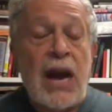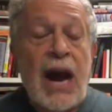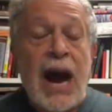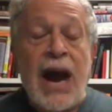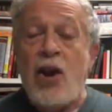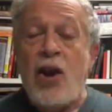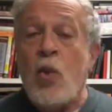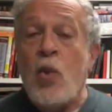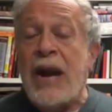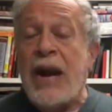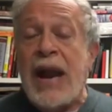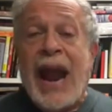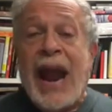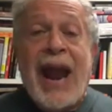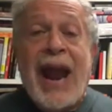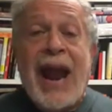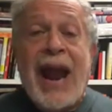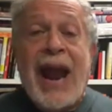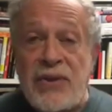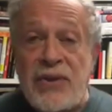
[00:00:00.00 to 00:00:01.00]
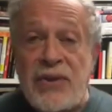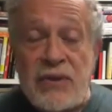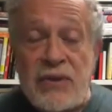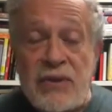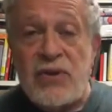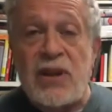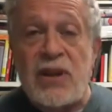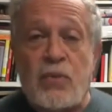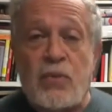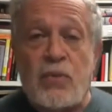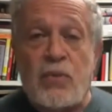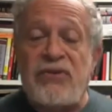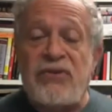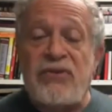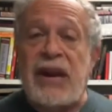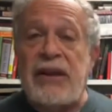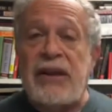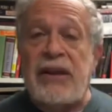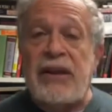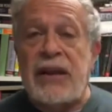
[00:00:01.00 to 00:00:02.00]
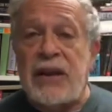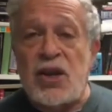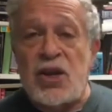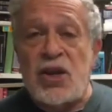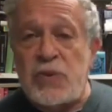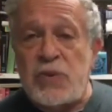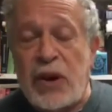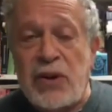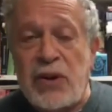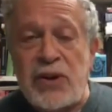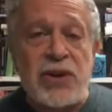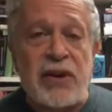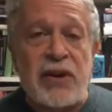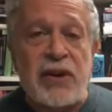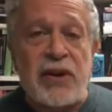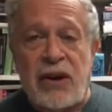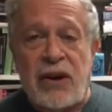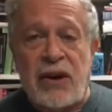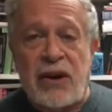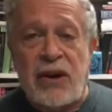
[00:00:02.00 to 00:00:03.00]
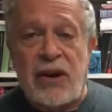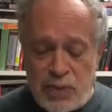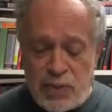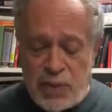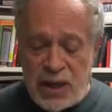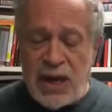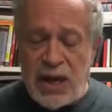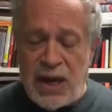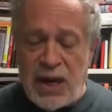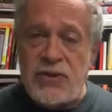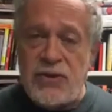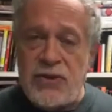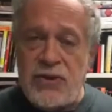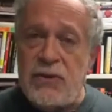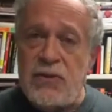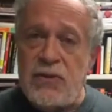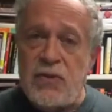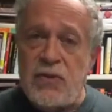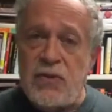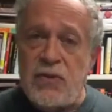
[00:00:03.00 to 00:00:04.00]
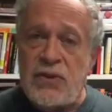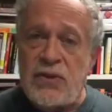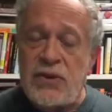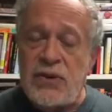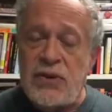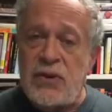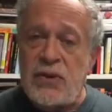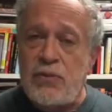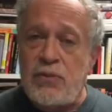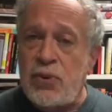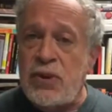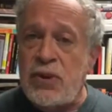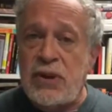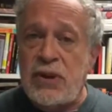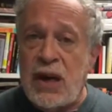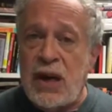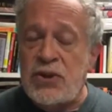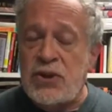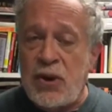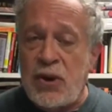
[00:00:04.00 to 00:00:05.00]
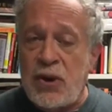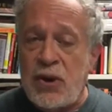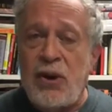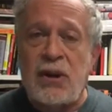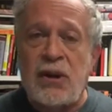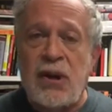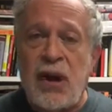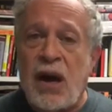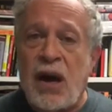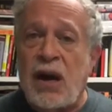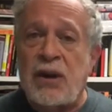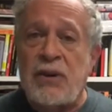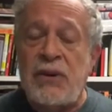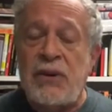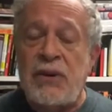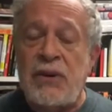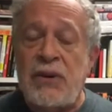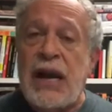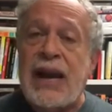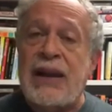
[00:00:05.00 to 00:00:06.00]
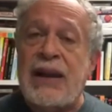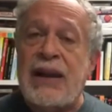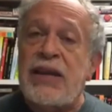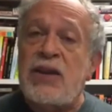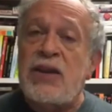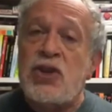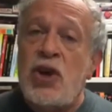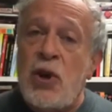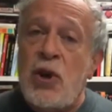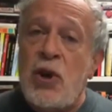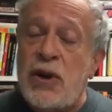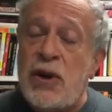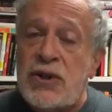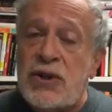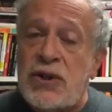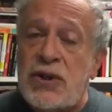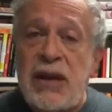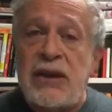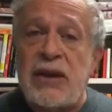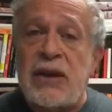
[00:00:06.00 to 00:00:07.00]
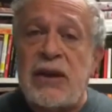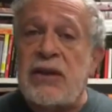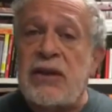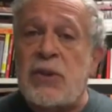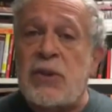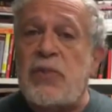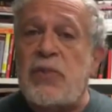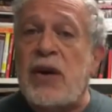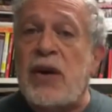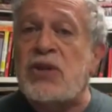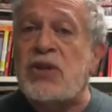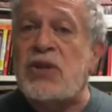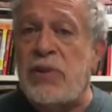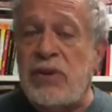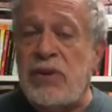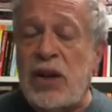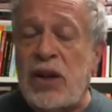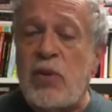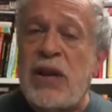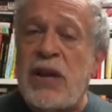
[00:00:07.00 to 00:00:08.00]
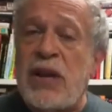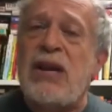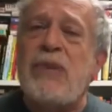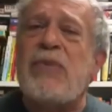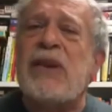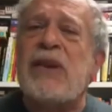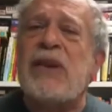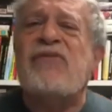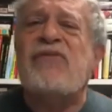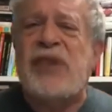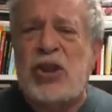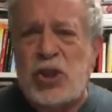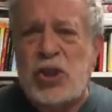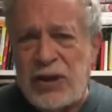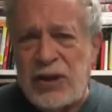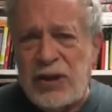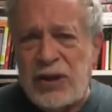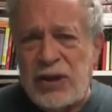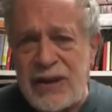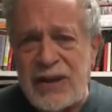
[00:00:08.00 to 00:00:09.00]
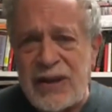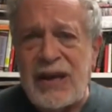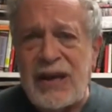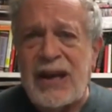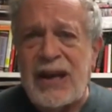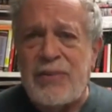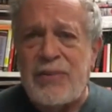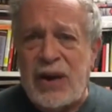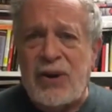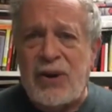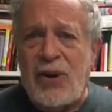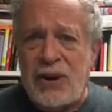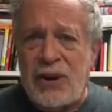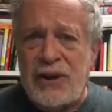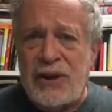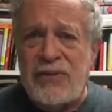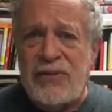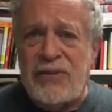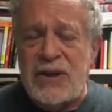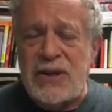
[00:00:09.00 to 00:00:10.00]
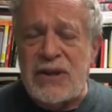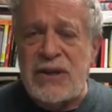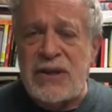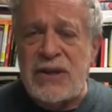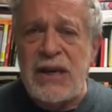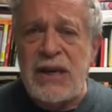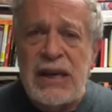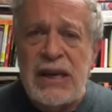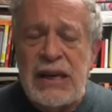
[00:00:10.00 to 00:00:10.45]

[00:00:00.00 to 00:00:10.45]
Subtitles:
I don't want to add to the prevailing conspiracy theories, but I do want to put us all on at least notice that there's a possibility. We need to be vigilant about all of this.